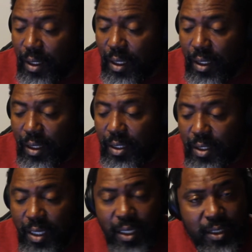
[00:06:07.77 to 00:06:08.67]
And they
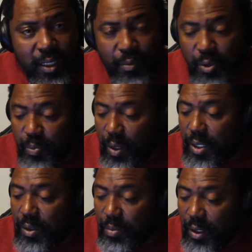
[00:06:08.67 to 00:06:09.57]
did accept
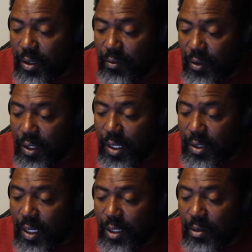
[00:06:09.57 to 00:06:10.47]
responsibility for
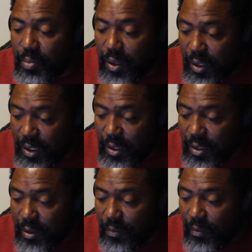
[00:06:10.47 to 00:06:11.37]
contacting police,